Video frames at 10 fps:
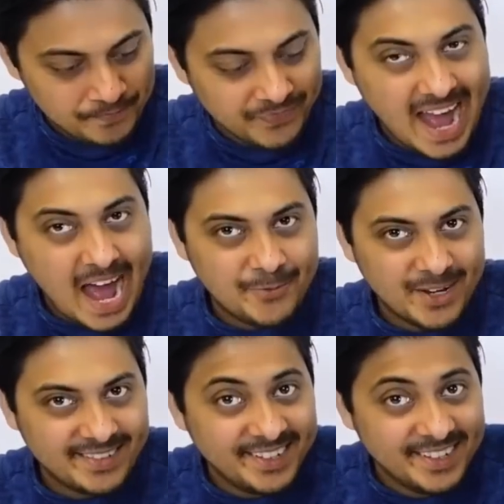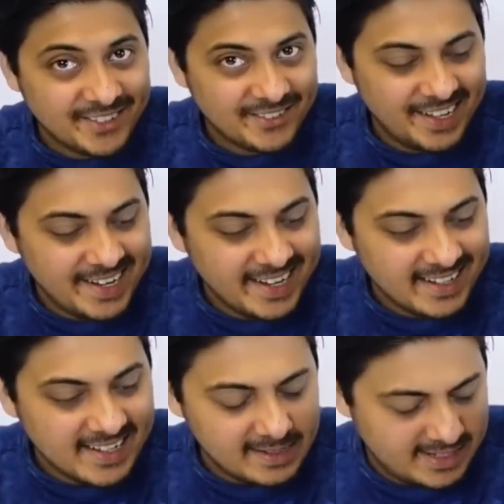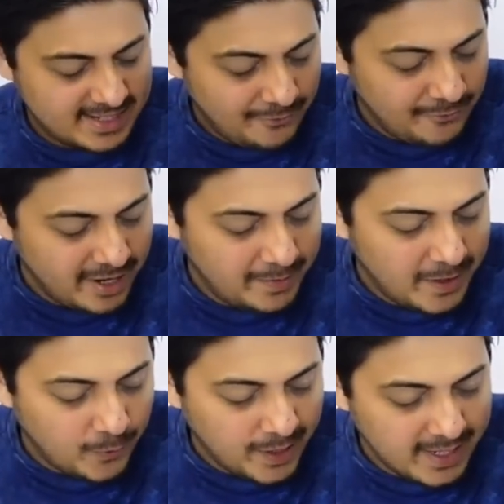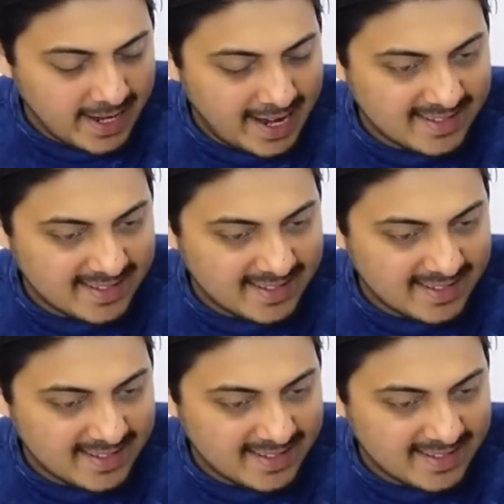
at present it is running somewhere between